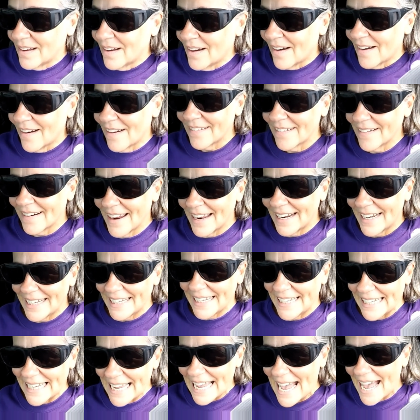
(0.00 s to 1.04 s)

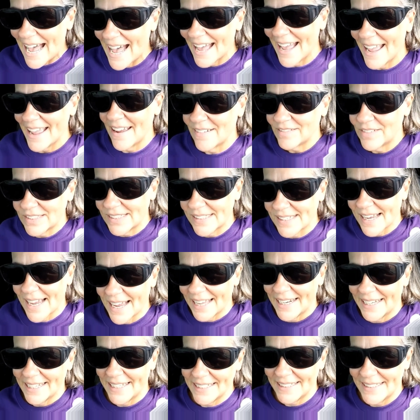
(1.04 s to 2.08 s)
Alrighty, I have
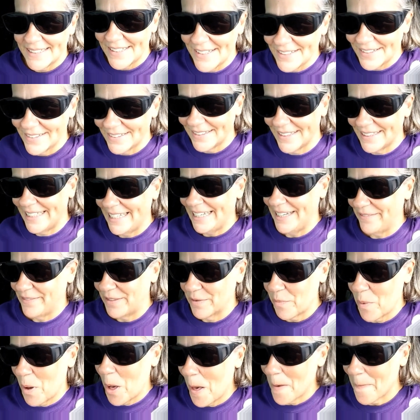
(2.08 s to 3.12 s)
decided to leave
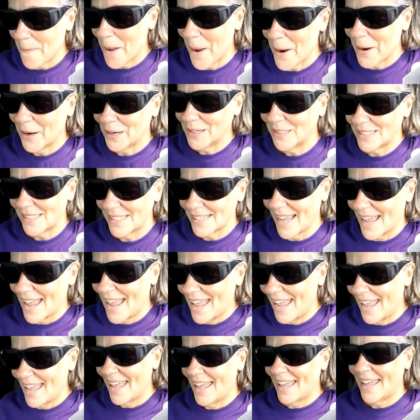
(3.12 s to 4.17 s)
the Walmarts
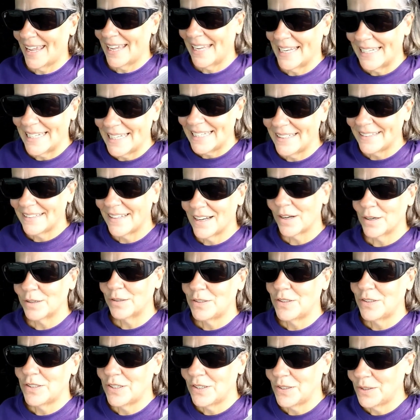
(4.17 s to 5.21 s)
and
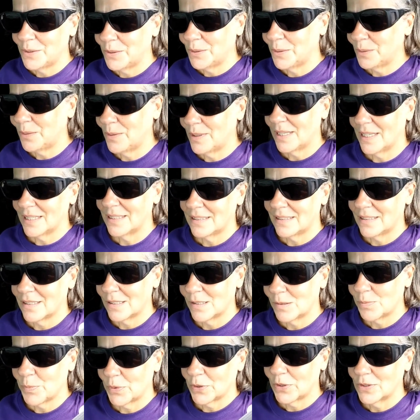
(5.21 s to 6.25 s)
go to this
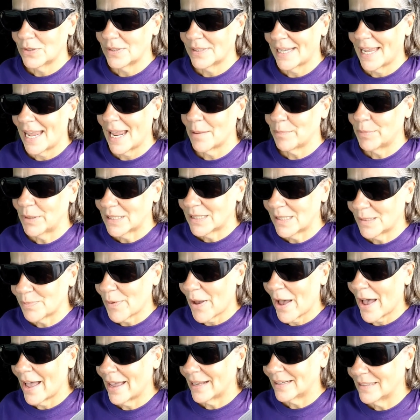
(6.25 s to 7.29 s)
dispersed camping
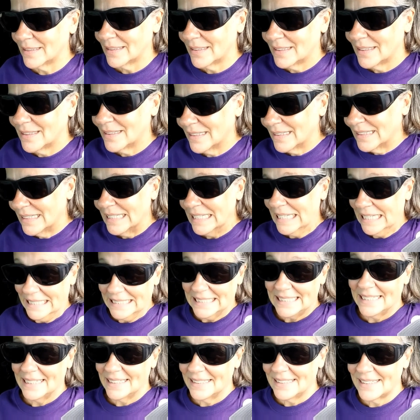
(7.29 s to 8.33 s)
spot.
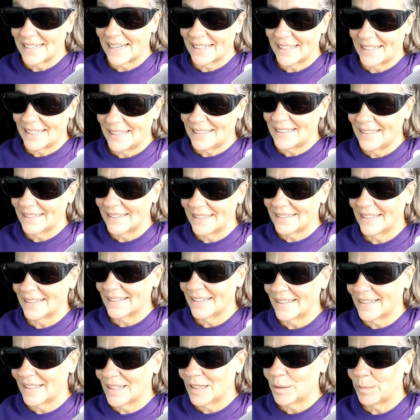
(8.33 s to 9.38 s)
It's in Kentucky.
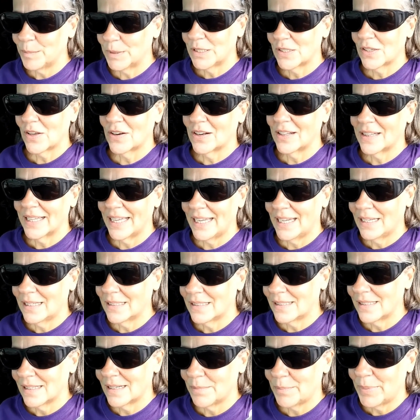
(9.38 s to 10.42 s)
It's on a lake.
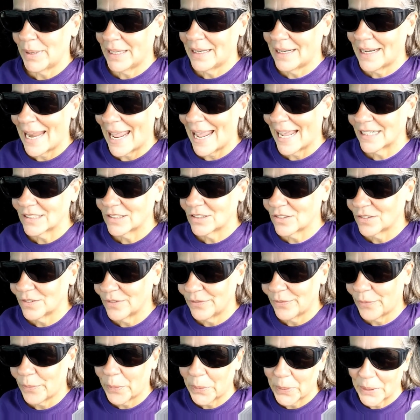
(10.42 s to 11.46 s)
It's in a big national
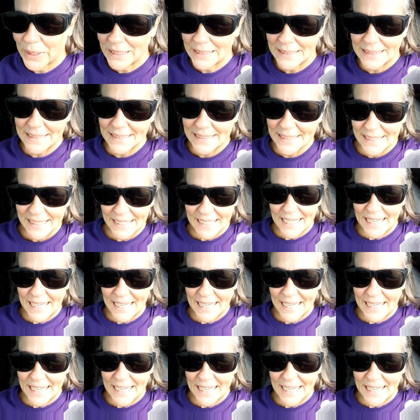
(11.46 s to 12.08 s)
forest.